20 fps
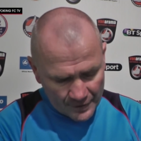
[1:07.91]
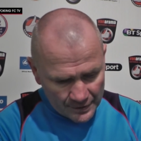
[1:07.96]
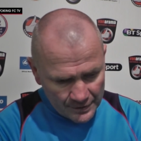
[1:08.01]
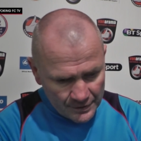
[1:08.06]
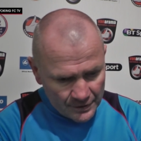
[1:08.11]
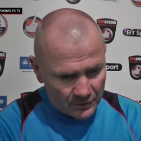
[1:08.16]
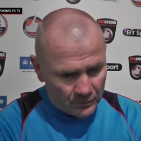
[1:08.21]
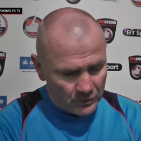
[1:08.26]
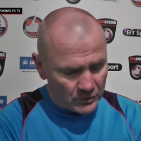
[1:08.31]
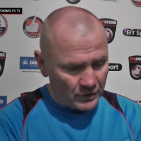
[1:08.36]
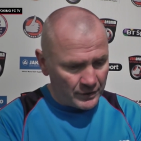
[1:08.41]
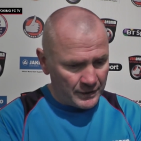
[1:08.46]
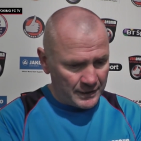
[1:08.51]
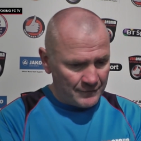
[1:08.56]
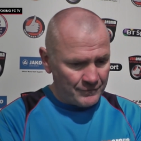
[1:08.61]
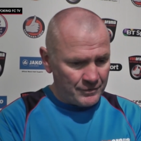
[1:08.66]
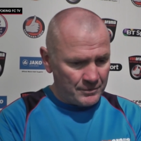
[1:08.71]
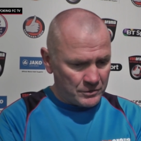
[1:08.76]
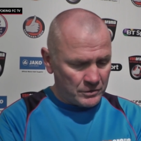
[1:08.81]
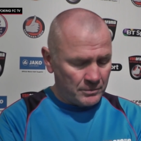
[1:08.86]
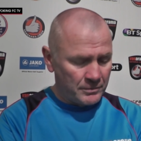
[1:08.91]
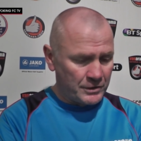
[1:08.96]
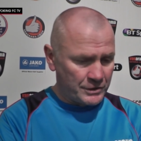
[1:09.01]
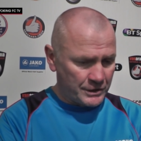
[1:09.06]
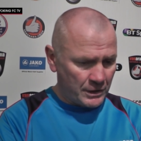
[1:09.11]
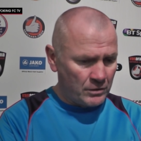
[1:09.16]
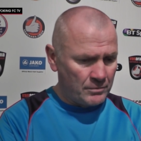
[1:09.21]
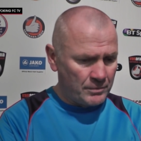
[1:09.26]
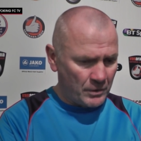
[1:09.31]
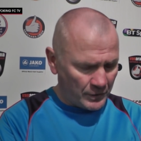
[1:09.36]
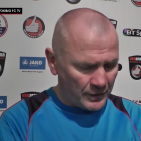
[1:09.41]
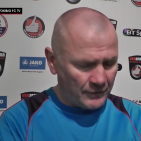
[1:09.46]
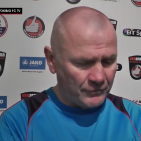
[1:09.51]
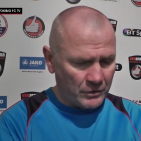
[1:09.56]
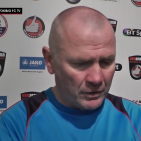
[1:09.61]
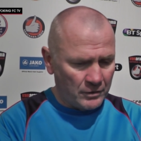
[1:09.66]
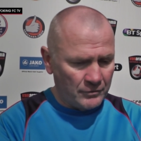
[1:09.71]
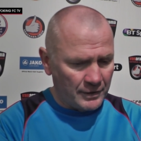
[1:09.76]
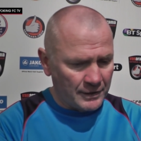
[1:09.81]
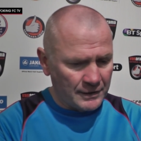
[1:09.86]
you know we've got to give them something to shout about and I've
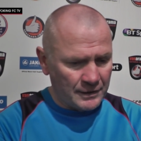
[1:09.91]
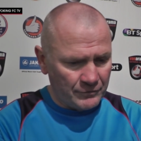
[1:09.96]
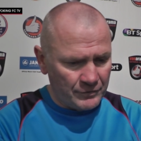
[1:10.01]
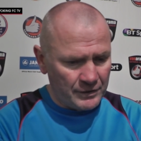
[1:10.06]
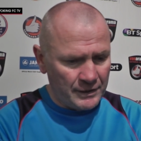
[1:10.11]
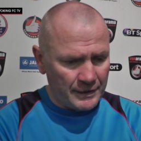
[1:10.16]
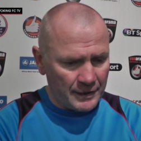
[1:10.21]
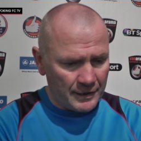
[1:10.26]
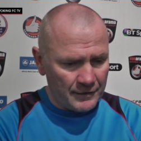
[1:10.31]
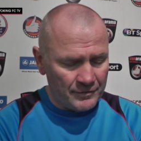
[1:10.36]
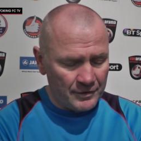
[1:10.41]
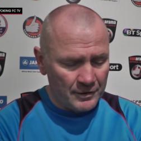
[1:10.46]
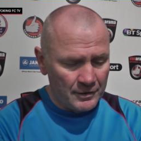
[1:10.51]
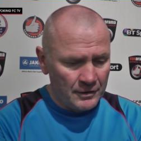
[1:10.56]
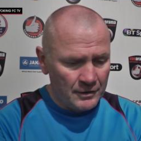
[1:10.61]
got that I really have